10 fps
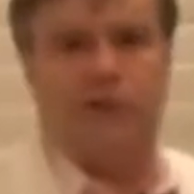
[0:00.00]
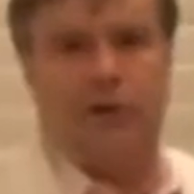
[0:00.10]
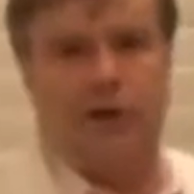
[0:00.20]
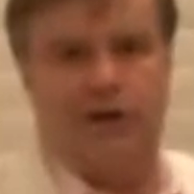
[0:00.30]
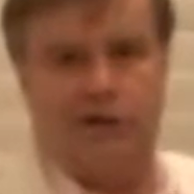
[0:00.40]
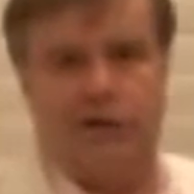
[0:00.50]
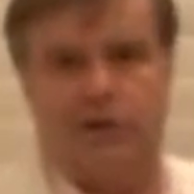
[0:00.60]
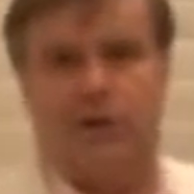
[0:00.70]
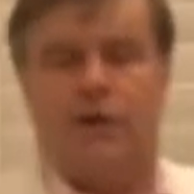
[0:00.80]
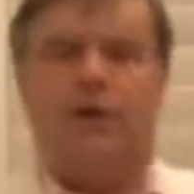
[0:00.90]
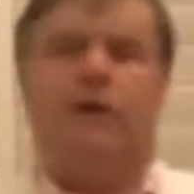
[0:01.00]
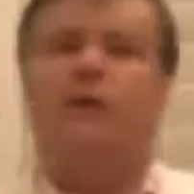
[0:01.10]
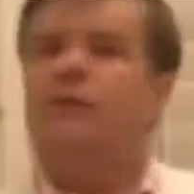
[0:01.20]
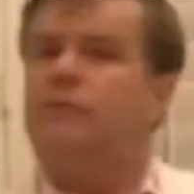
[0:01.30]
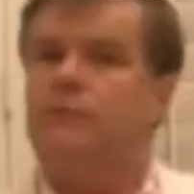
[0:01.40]
a lot.
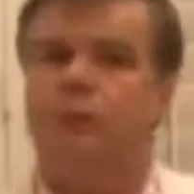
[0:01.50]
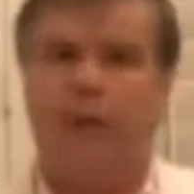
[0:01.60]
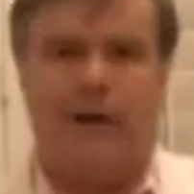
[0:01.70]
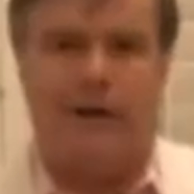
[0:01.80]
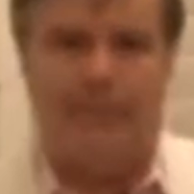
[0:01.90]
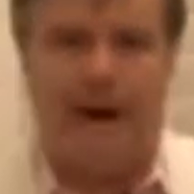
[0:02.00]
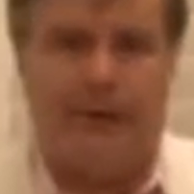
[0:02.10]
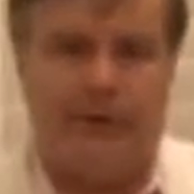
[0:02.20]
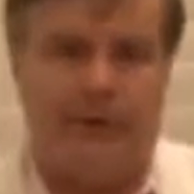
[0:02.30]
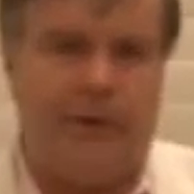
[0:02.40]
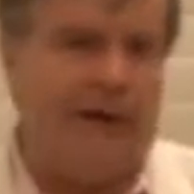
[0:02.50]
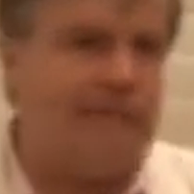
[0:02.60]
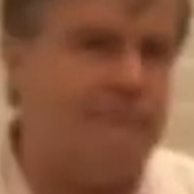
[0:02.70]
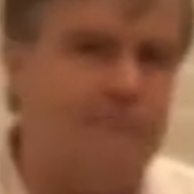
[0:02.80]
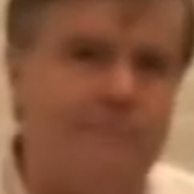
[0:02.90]
No doubt about it. We
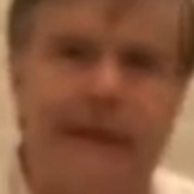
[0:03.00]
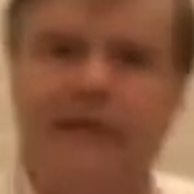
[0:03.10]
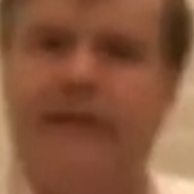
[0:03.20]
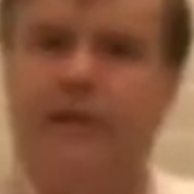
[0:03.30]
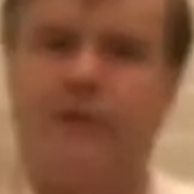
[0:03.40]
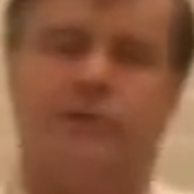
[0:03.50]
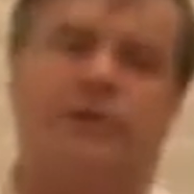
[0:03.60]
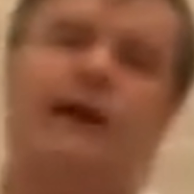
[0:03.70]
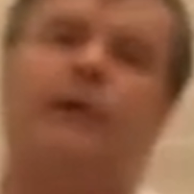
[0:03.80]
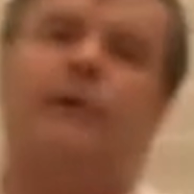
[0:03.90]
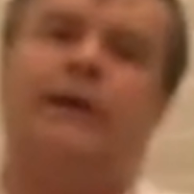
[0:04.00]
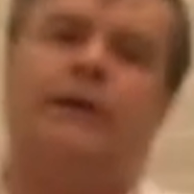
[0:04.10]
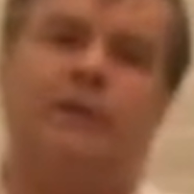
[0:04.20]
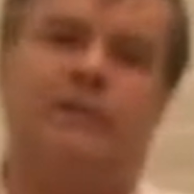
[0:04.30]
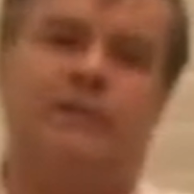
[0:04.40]
have many videos on how to get
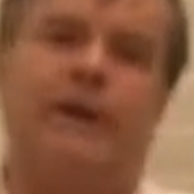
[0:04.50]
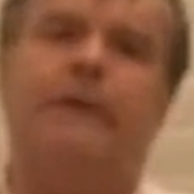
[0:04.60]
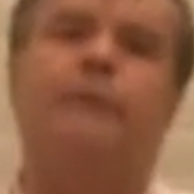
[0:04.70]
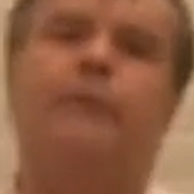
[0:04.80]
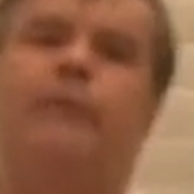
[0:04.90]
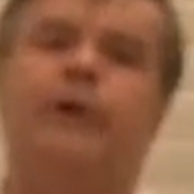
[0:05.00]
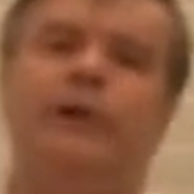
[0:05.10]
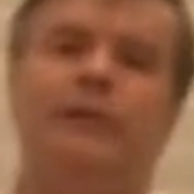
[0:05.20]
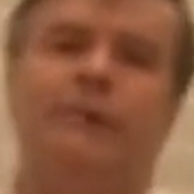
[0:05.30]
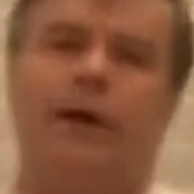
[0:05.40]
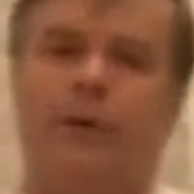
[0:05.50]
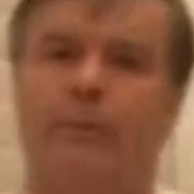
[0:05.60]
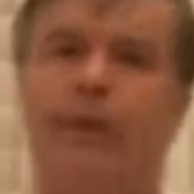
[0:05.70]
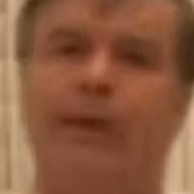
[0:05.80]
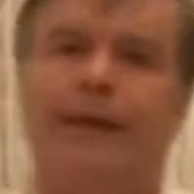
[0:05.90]
endorsed by your community, by
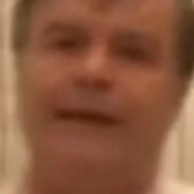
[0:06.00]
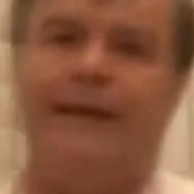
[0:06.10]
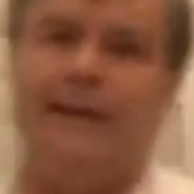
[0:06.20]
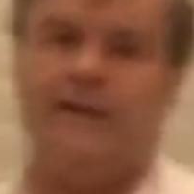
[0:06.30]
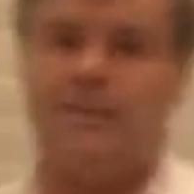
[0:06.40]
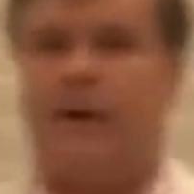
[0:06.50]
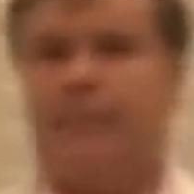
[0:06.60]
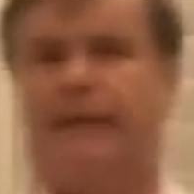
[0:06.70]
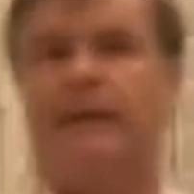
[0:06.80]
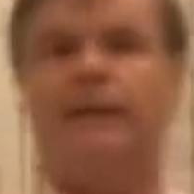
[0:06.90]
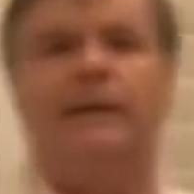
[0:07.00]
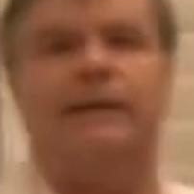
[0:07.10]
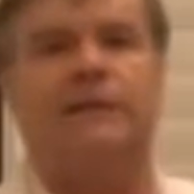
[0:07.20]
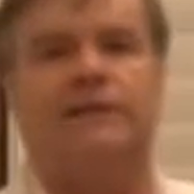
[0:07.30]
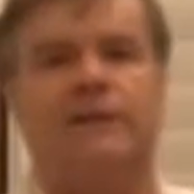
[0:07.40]
community leaders, by opinion
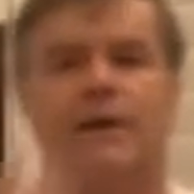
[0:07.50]
leaders,